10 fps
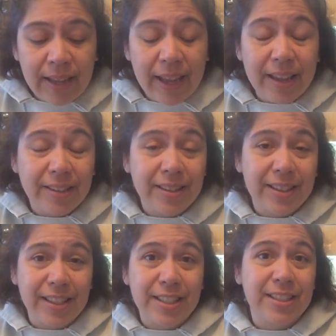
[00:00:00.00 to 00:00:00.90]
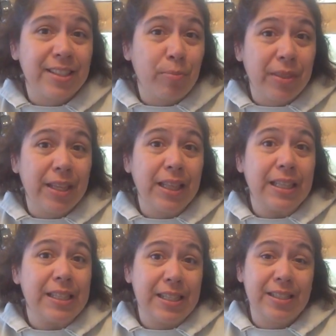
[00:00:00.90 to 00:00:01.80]
and that's something
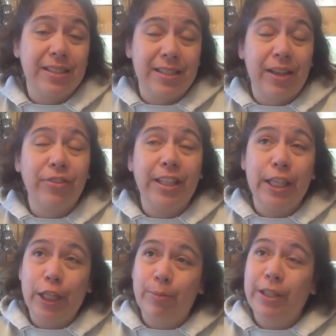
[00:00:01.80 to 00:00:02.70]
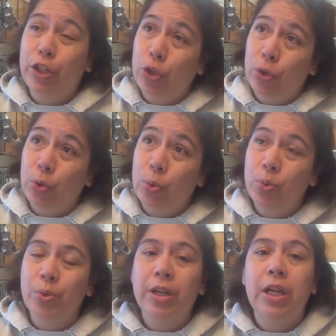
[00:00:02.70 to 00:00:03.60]
that's definitely going to be new
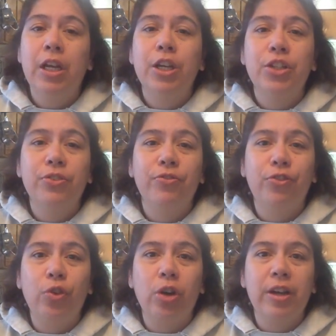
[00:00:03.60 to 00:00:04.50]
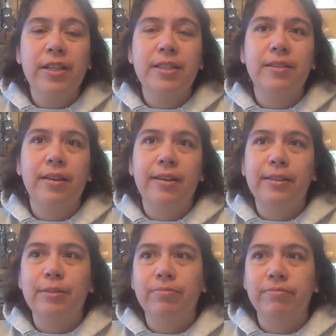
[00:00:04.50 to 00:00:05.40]
for us.
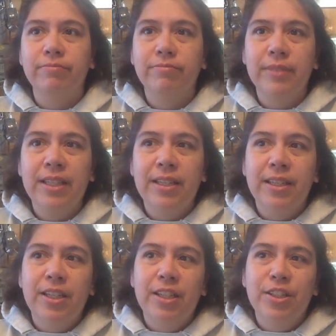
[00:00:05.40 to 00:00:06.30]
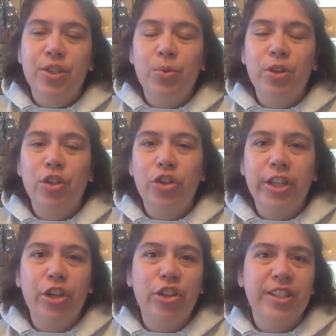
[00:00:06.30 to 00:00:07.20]
Um, so we're
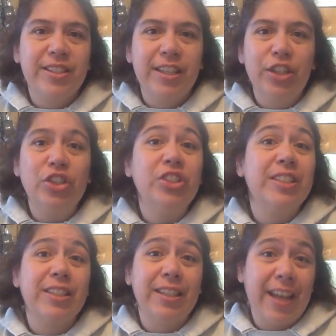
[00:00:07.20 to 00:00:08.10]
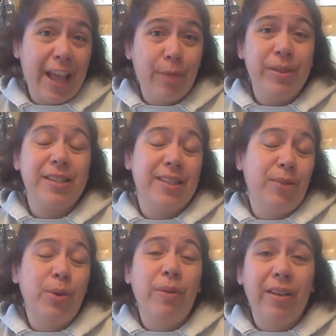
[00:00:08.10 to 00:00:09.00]
learning all the skills and habits
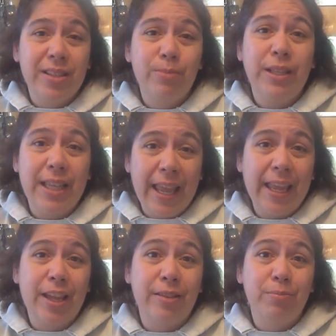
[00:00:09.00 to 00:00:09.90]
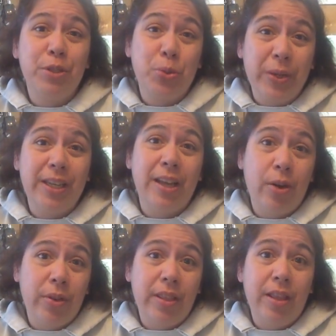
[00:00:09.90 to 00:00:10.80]
that we possibly can between
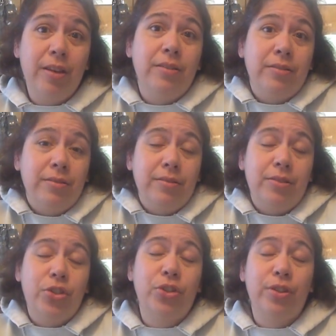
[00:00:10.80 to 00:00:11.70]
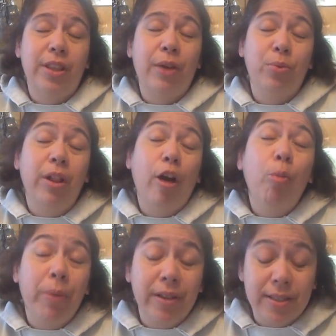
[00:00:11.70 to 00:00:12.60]
now and then that will
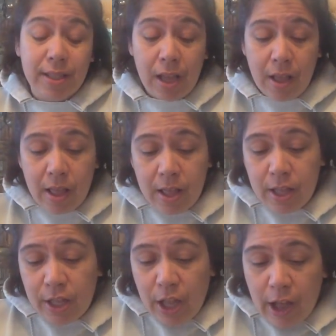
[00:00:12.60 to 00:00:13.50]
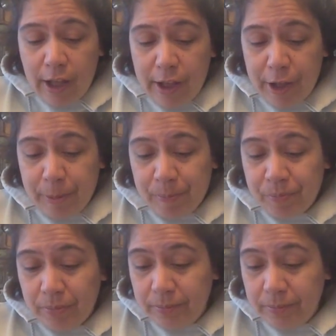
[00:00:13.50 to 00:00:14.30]
help us. Um,